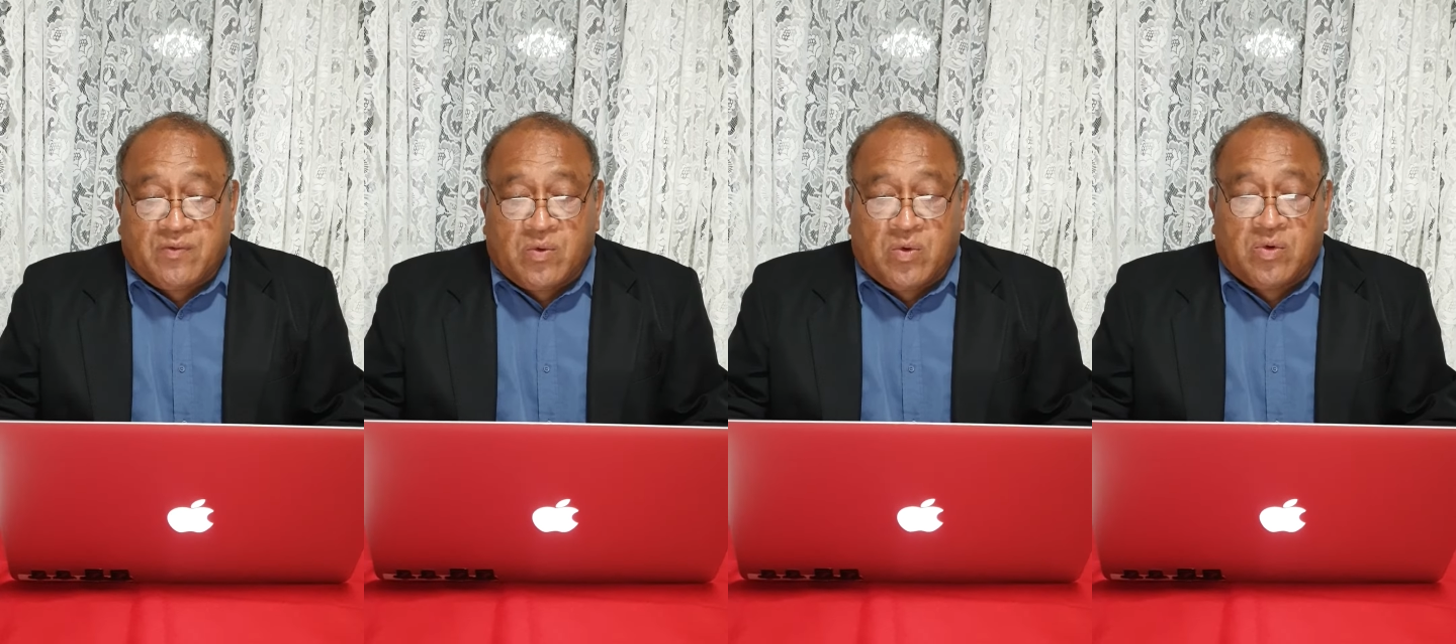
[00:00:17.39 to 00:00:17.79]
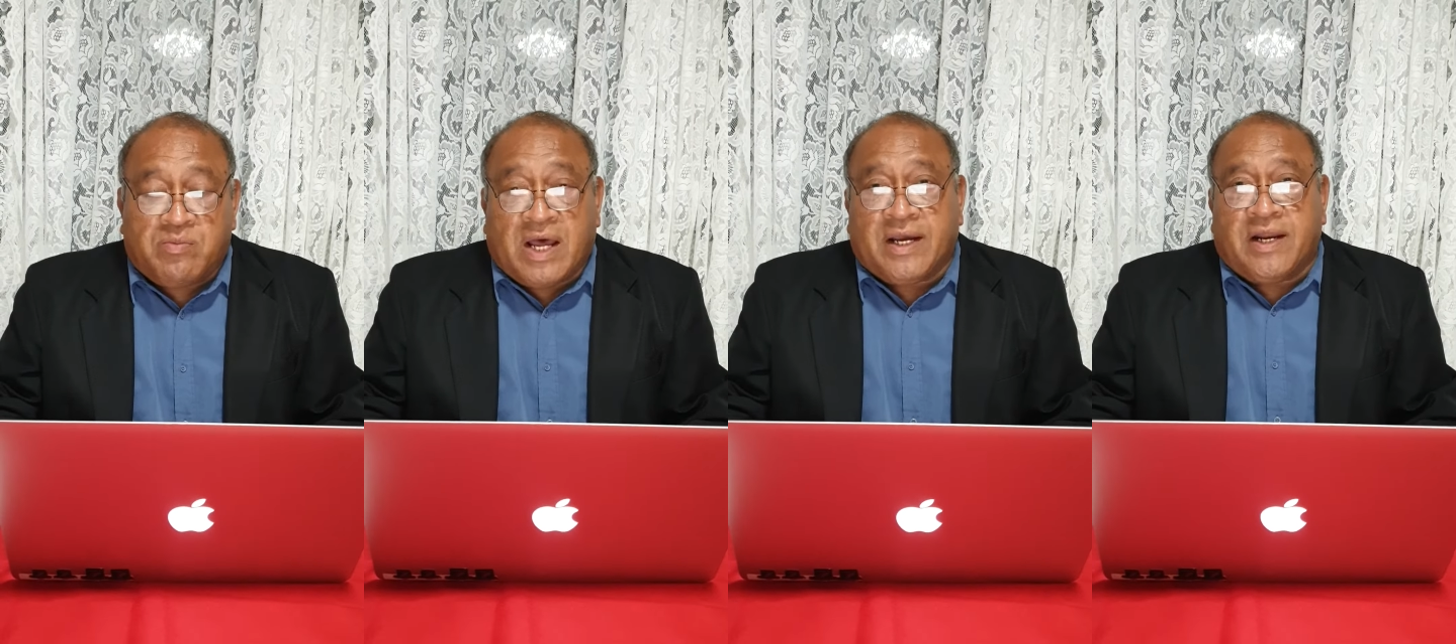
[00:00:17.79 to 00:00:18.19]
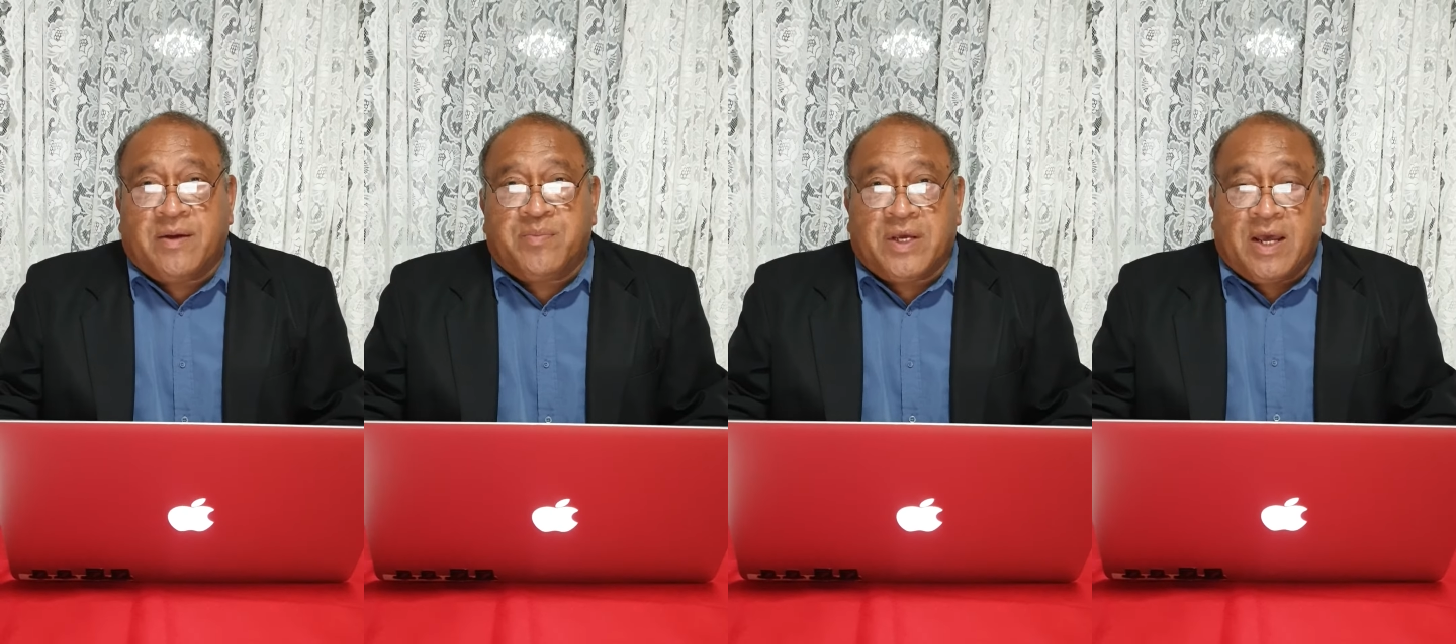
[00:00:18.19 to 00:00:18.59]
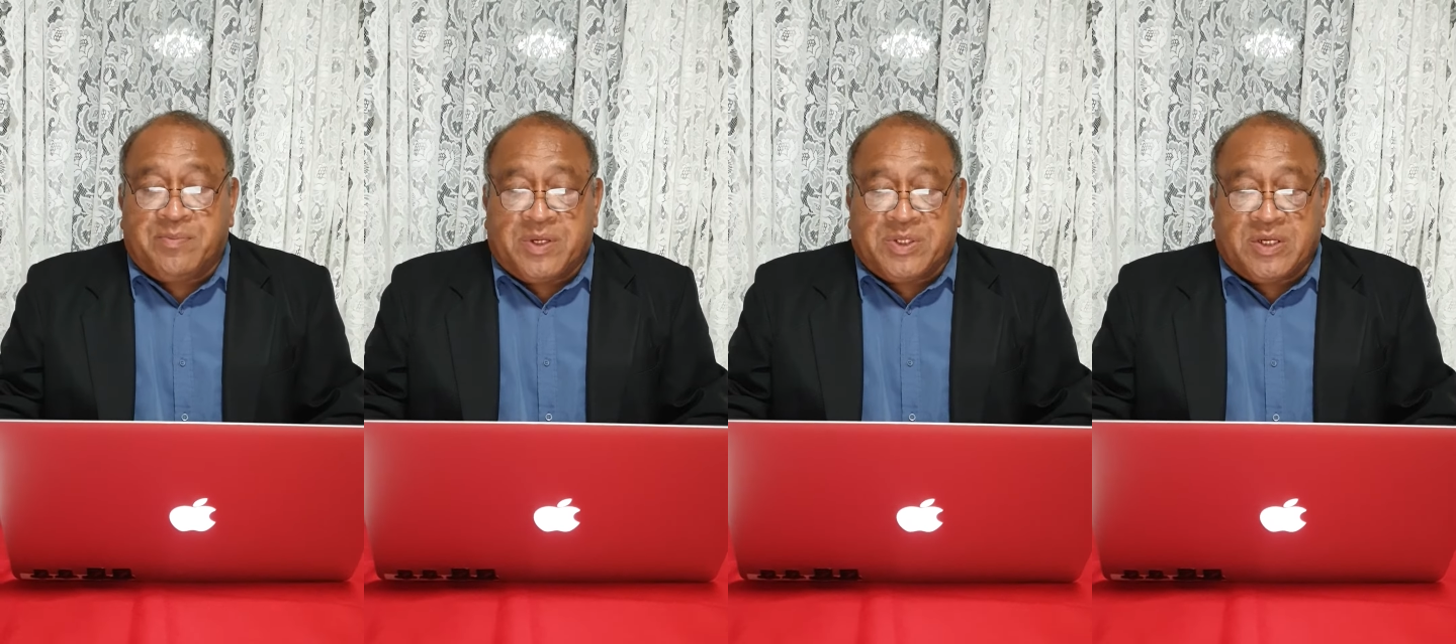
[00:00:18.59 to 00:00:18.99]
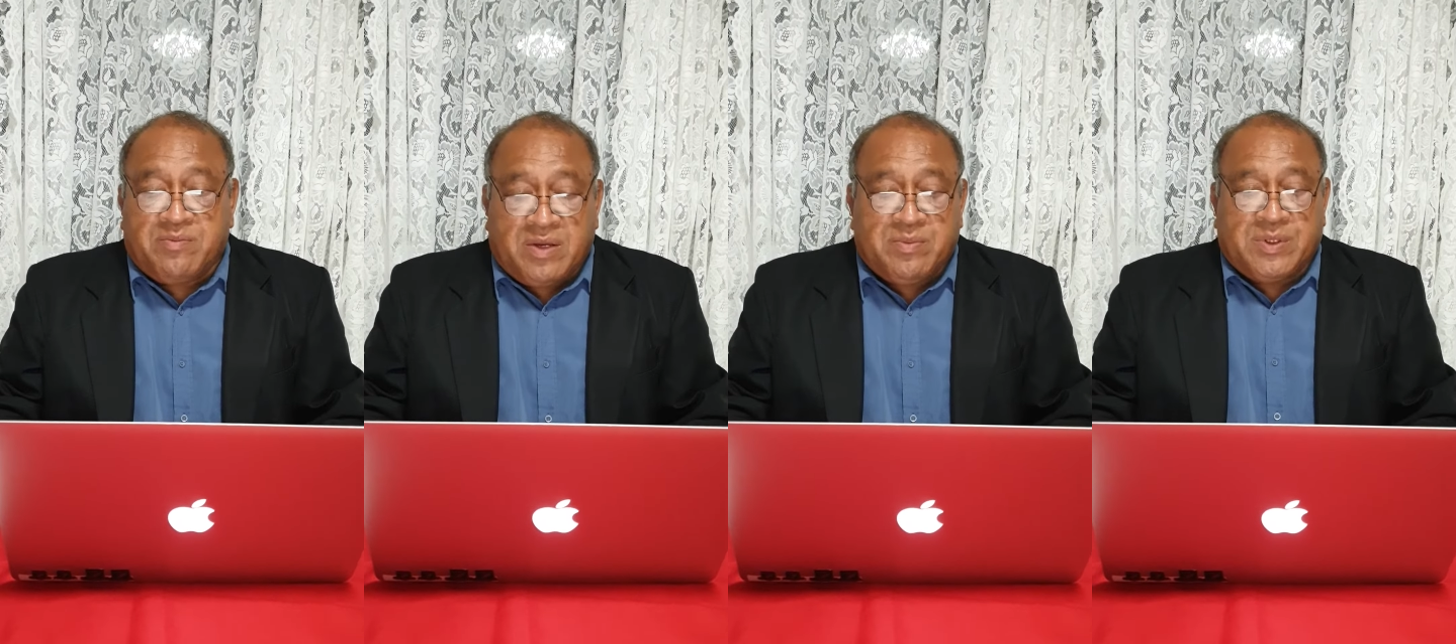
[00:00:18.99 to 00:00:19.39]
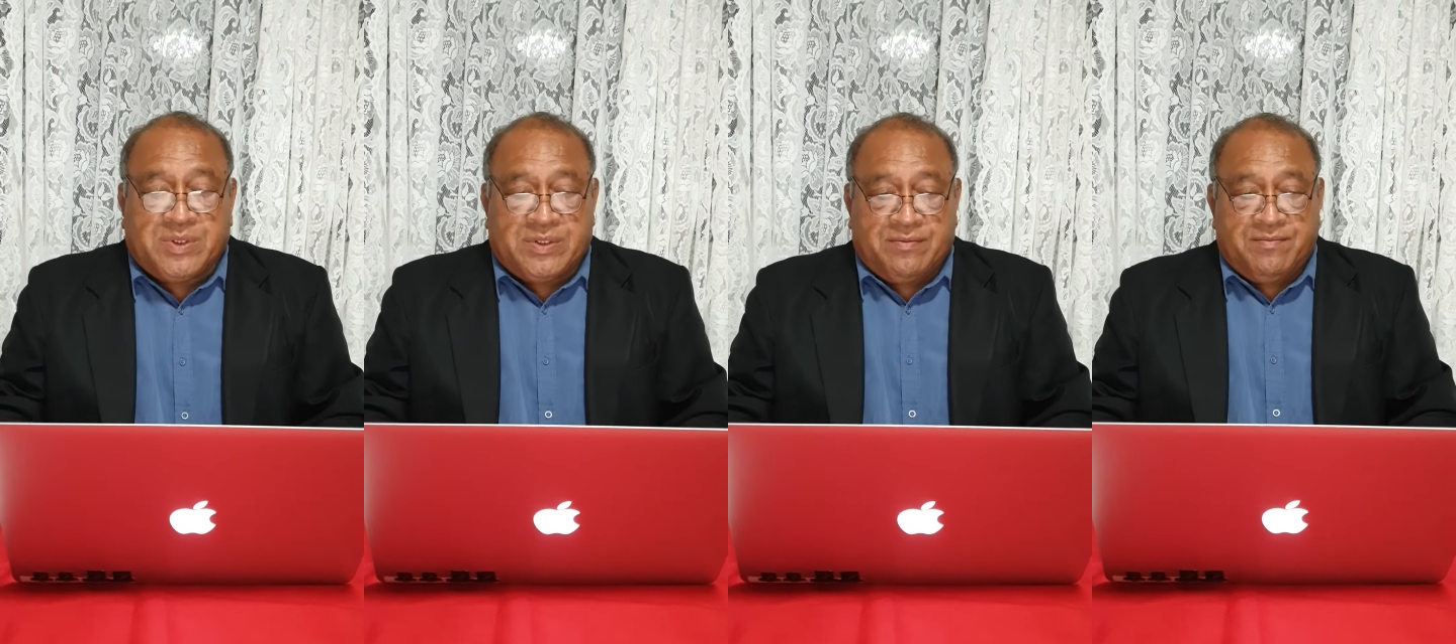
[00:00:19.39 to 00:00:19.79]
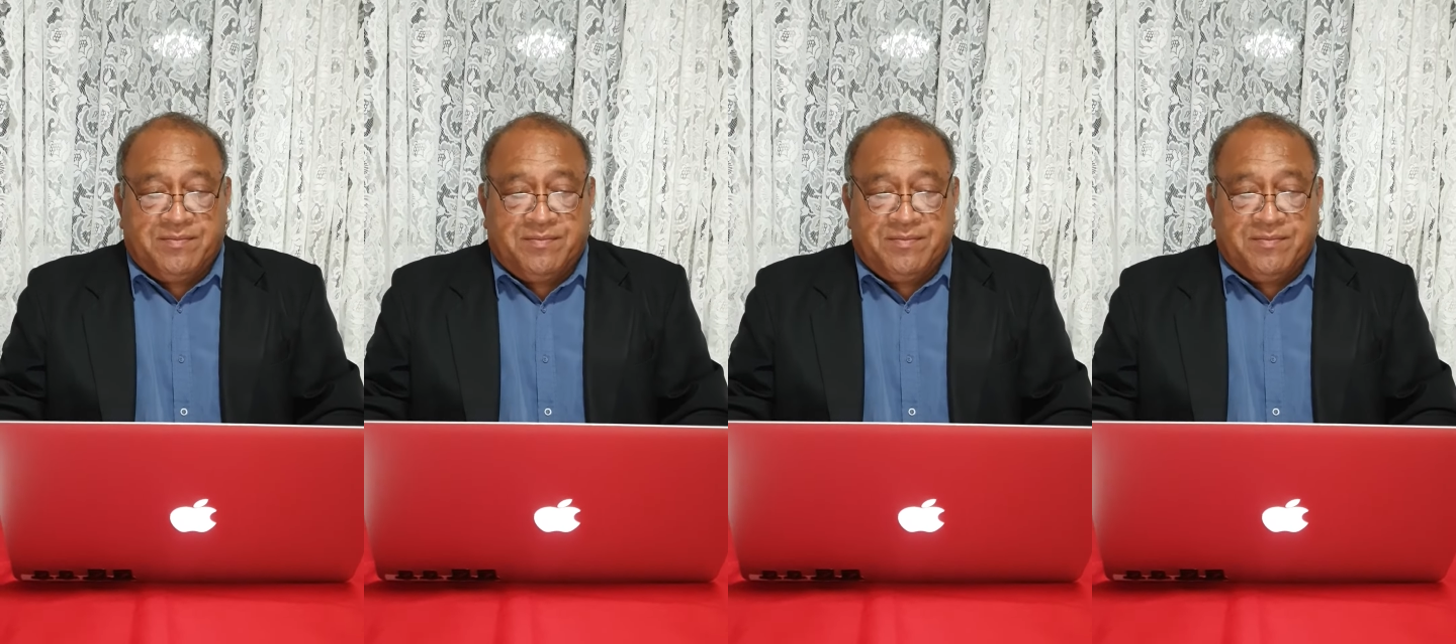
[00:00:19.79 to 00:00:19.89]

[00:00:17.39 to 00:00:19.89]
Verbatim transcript: for all Mangere PIPC members.